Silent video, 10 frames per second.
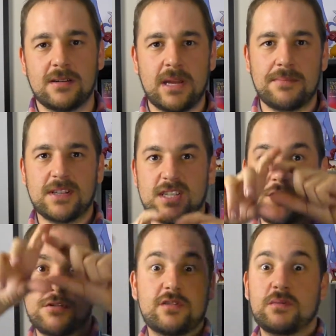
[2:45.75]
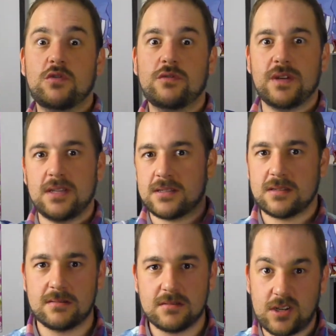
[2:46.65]
maybe a series of
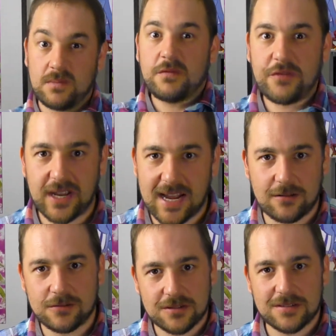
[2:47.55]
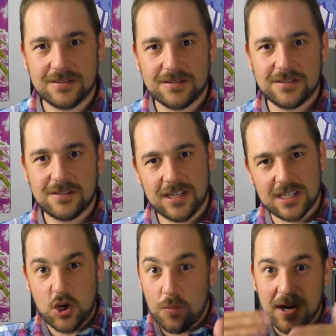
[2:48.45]
movies, something else.
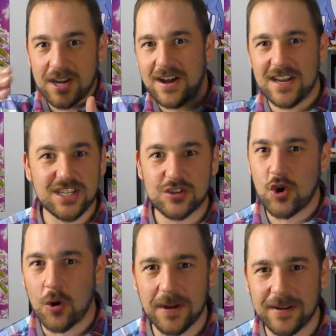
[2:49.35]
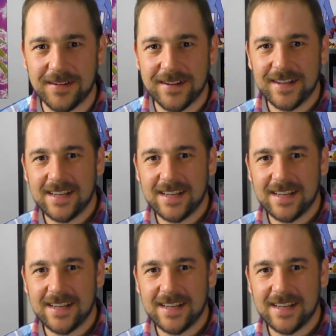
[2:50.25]
It's coming, guys. It's coming.